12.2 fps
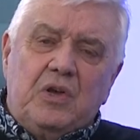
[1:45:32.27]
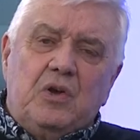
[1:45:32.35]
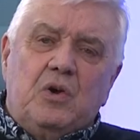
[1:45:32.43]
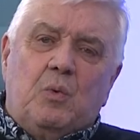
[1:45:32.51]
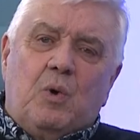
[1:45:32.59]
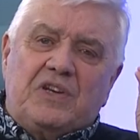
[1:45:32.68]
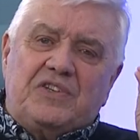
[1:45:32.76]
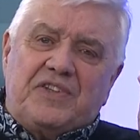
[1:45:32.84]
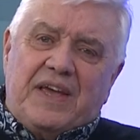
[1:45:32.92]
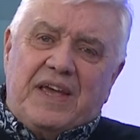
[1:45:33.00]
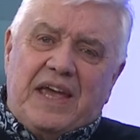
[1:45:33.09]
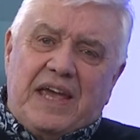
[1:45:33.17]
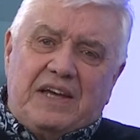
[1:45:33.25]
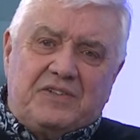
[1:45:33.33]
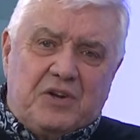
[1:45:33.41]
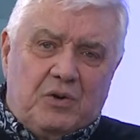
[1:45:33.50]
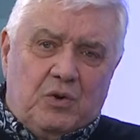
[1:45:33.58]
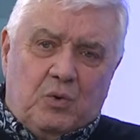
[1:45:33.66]
who wants their hair
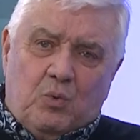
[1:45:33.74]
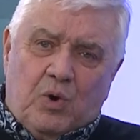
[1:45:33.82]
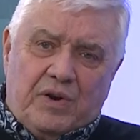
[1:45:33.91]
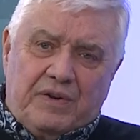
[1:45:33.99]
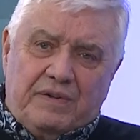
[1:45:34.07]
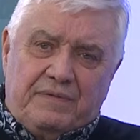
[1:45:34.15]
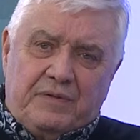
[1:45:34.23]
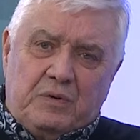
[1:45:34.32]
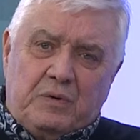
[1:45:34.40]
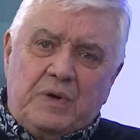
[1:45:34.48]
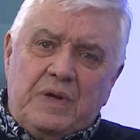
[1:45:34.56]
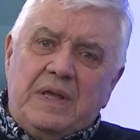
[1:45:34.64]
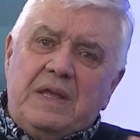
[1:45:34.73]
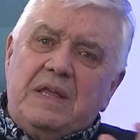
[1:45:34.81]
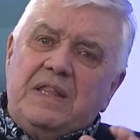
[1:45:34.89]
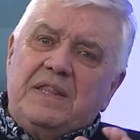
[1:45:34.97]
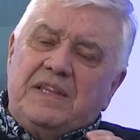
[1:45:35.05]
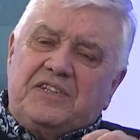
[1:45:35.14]
to look wonderful,
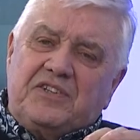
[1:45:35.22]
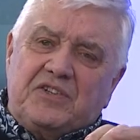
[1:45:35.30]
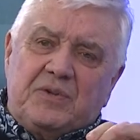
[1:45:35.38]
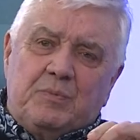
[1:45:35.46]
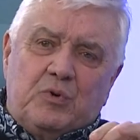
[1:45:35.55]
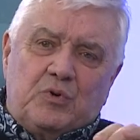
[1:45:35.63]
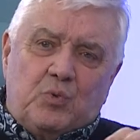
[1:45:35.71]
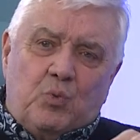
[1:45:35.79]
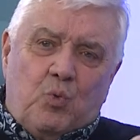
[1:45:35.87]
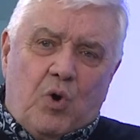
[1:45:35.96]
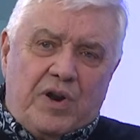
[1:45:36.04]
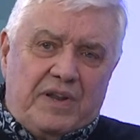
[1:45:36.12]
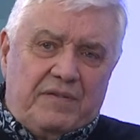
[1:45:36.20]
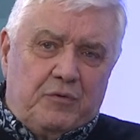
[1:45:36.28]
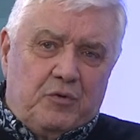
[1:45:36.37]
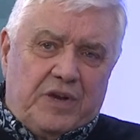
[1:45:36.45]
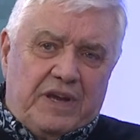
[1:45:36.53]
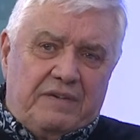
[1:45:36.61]
this is the most
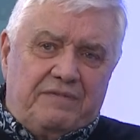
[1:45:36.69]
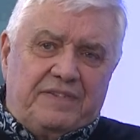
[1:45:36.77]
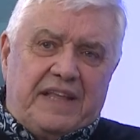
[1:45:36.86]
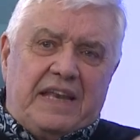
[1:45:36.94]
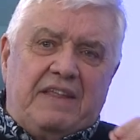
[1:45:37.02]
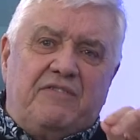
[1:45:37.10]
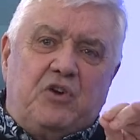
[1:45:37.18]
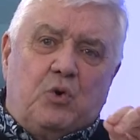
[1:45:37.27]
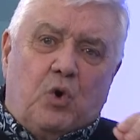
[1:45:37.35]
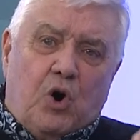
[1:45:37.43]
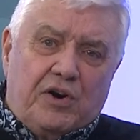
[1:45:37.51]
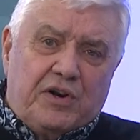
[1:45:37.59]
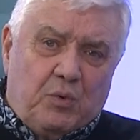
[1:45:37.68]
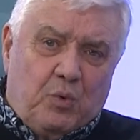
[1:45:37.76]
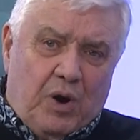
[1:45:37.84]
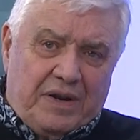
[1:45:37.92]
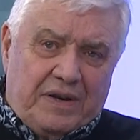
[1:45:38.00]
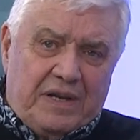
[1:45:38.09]
wonderful gift. And if you order
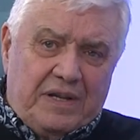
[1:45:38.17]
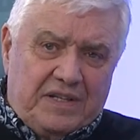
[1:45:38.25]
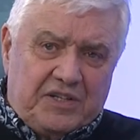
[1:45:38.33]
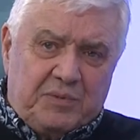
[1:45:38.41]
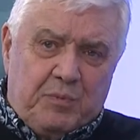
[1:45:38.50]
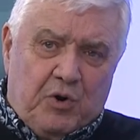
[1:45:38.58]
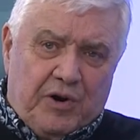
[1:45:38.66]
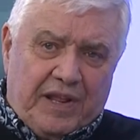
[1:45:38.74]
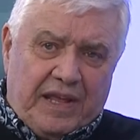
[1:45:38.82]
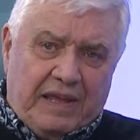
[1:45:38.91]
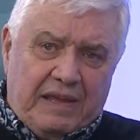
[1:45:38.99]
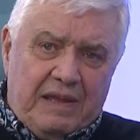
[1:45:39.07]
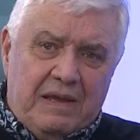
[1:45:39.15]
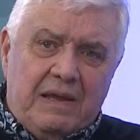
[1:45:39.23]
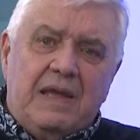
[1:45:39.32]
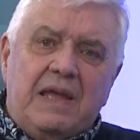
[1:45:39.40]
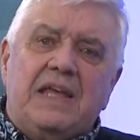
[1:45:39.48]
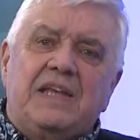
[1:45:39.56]
one this morning,
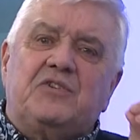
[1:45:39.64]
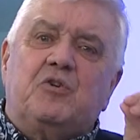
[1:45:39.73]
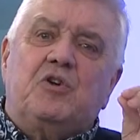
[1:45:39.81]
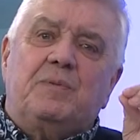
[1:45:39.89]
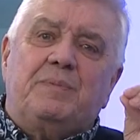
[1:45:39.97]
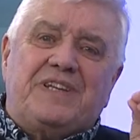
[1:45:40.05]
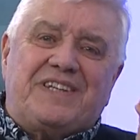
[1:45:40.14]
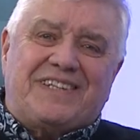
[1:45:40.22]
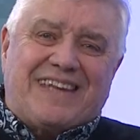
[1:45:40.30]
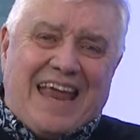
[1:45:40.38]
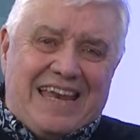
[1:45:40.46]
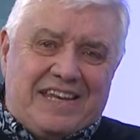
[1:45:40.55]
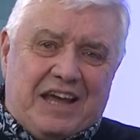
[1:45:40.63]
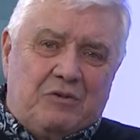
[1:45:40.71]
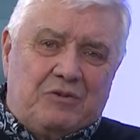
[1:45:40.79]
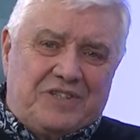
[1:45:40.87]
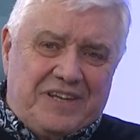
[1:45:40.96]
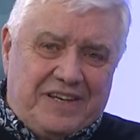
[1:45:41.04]
it's going to be sent
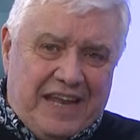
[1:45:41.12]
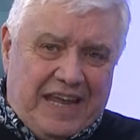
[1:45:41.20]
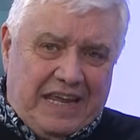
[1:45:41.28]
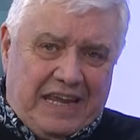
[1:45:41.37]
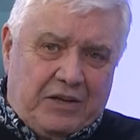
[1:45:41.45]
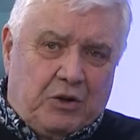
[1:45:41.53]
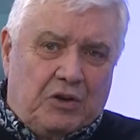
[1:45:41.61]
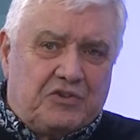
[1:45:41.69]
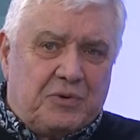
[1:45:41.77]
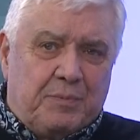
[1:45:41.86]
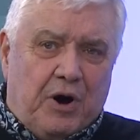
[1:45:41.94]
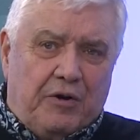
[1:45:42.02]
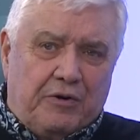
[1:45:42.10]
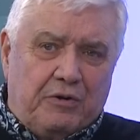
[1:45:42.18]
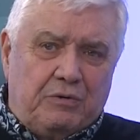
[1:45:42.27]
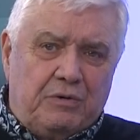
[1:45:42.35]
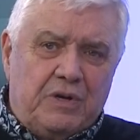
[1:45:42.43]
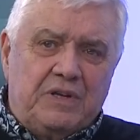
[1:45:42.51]
out today, not tomorrow,
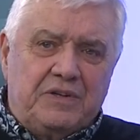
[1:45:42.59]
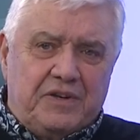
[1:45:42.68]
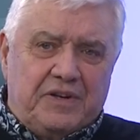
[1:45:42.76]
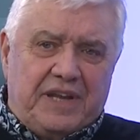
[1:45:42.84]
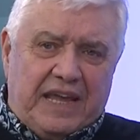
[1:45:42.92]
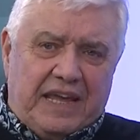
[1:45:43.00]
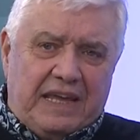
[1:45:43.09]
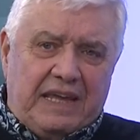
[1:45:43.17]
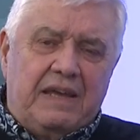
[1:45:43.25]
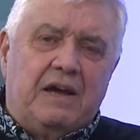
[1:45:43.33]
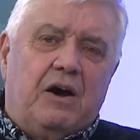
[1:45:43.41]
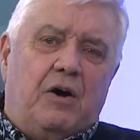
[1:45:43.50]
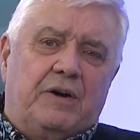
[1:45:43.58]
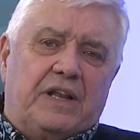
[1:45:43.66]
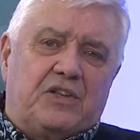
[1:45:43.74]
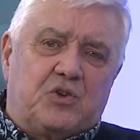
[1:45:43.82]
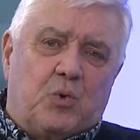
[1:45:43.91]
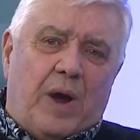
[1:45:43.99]
today, on a
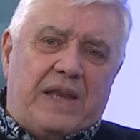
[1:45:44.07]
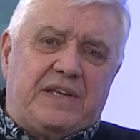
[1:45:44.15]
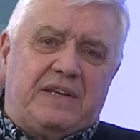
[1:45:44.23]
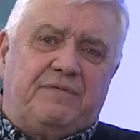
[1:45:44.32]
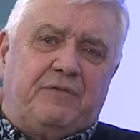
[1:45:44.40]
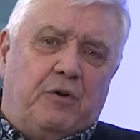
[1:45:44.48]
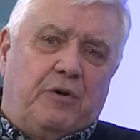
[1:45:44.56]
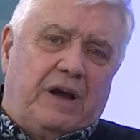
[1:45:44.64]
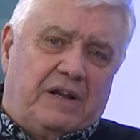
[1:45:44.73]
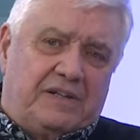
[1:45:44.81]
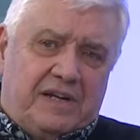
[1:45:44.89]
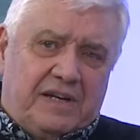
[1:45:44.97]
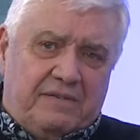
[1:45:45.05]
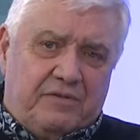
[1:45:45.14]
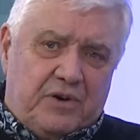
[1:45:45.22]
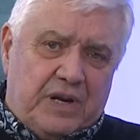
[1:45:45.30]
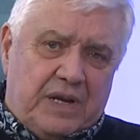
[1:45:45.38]
24-hour delivery.